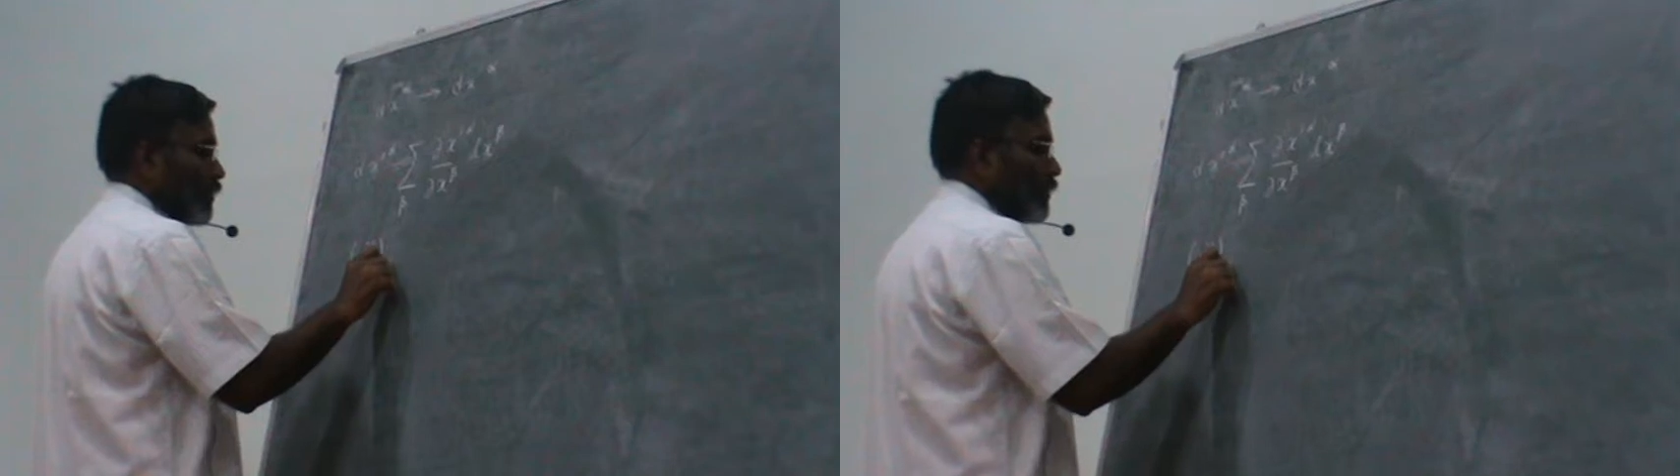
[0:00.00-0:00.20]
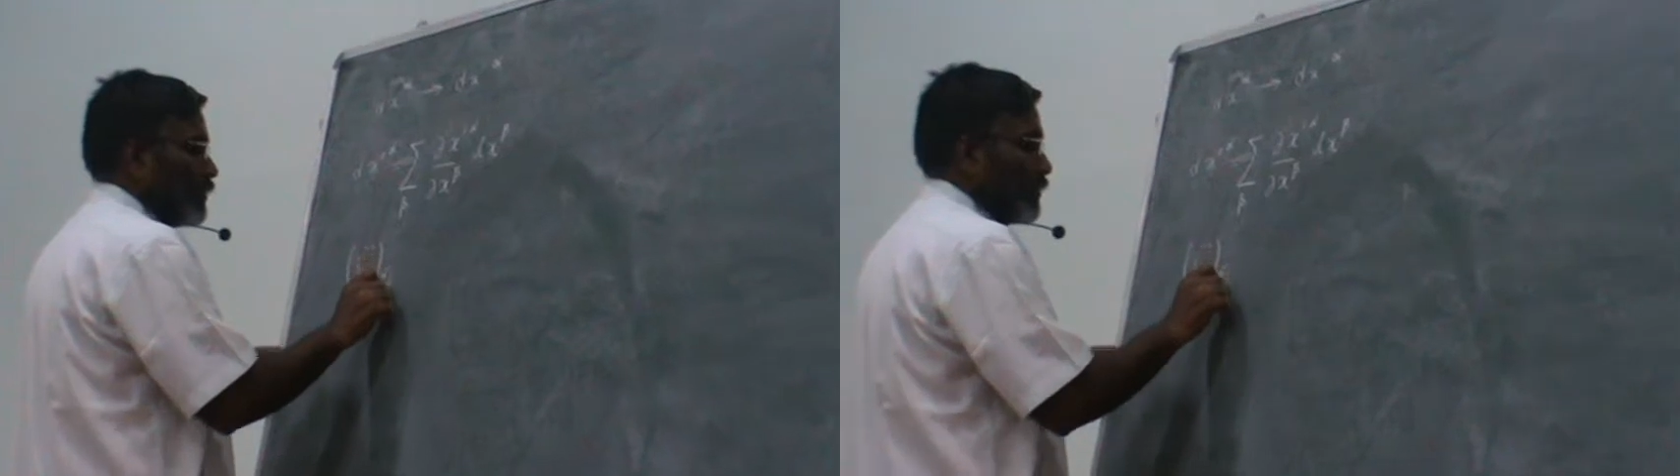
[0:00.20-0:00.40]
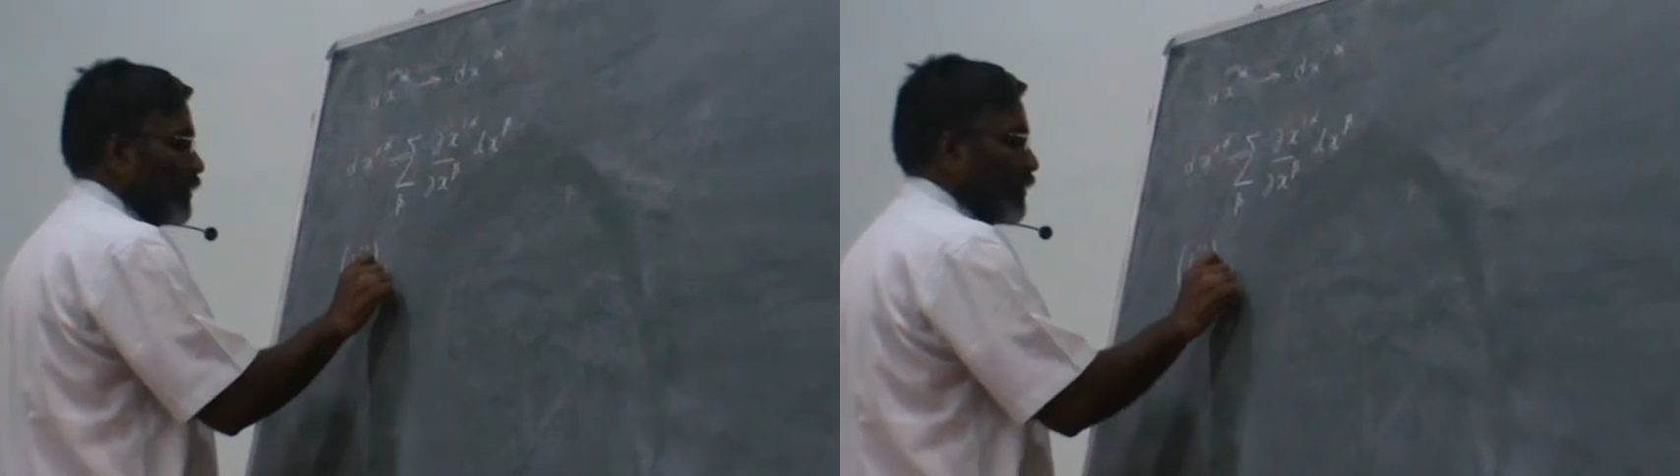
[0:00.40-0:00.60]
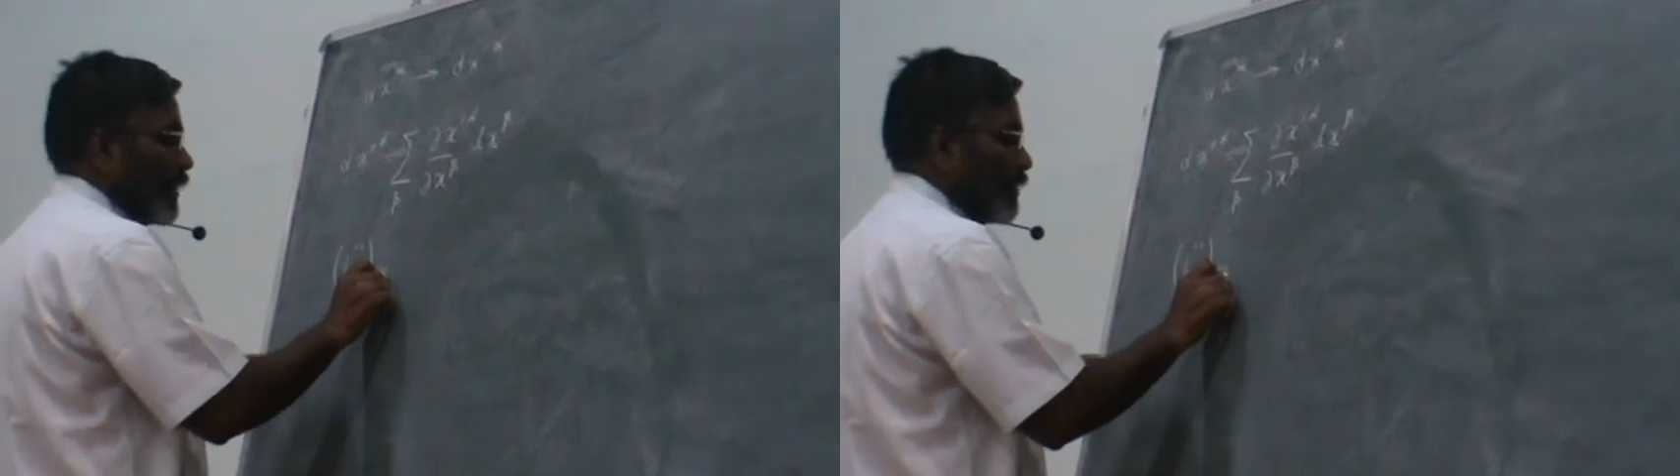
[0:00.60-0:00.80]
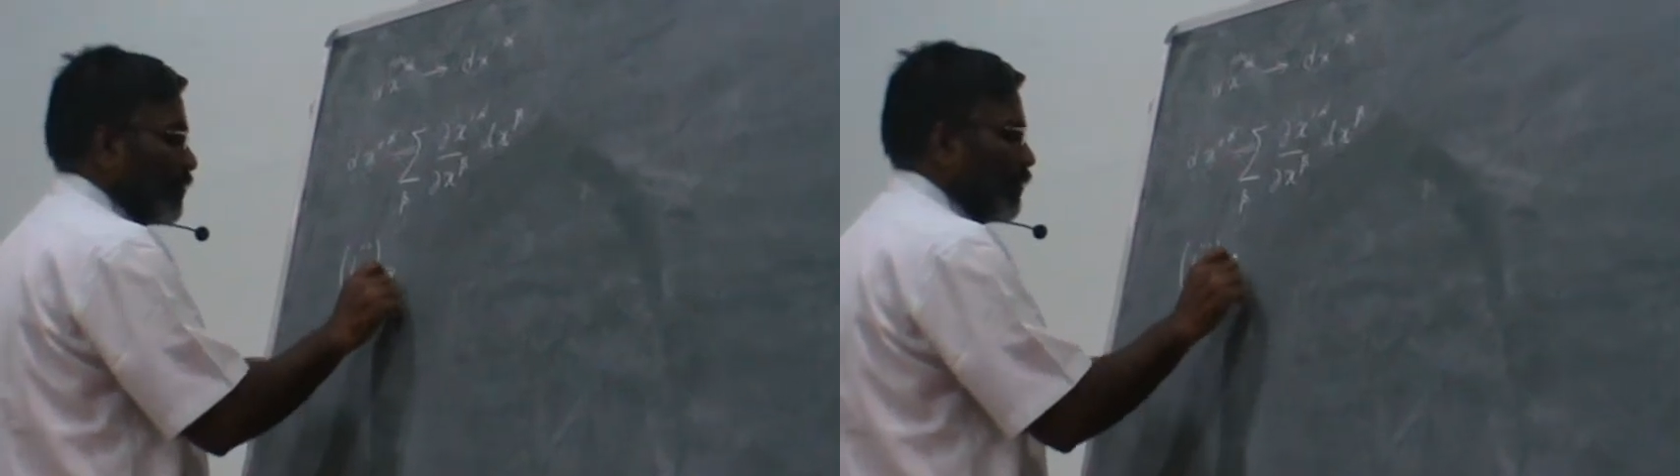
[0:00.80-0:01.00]
this is the
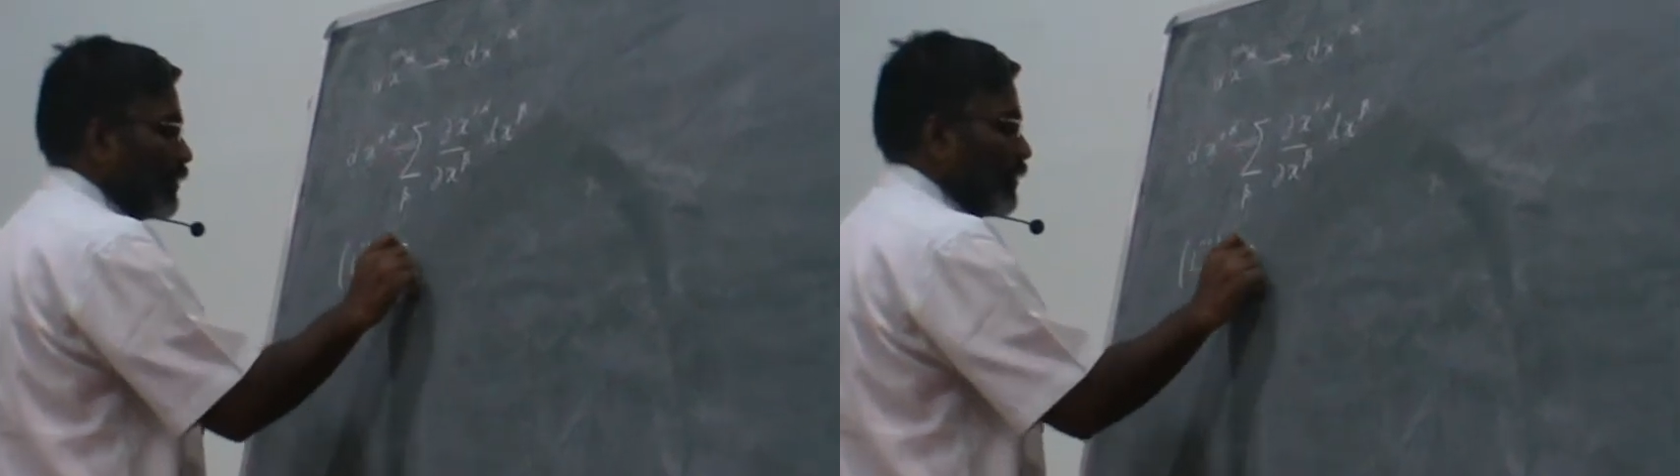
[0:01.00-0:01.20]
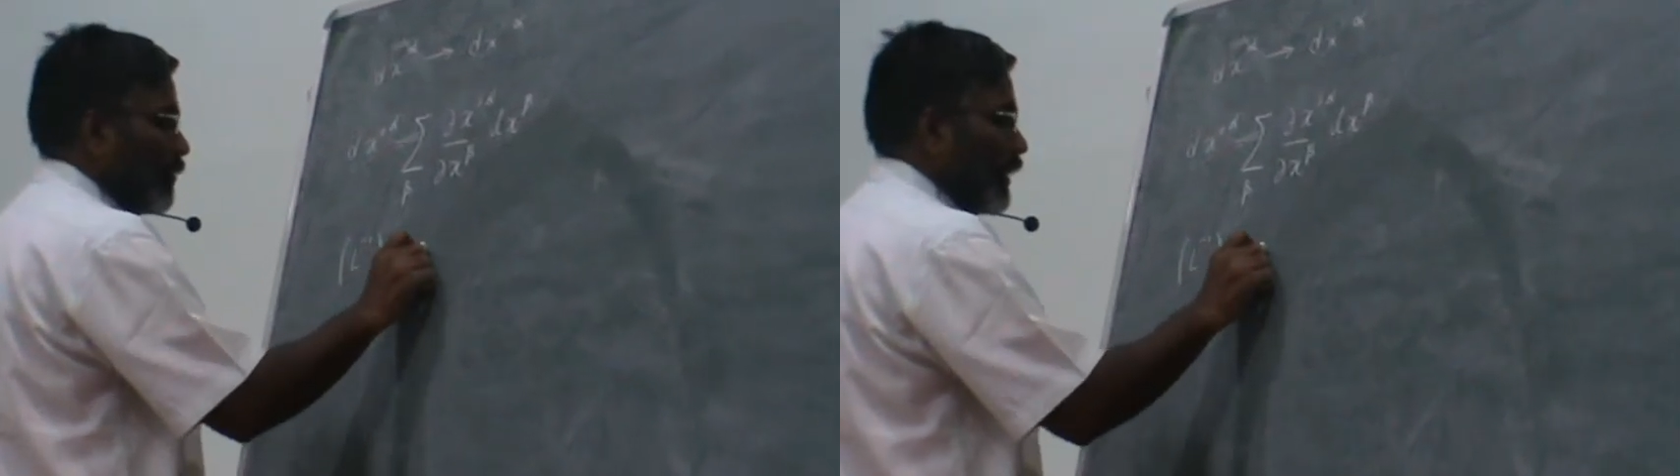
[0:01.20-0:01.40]
transformation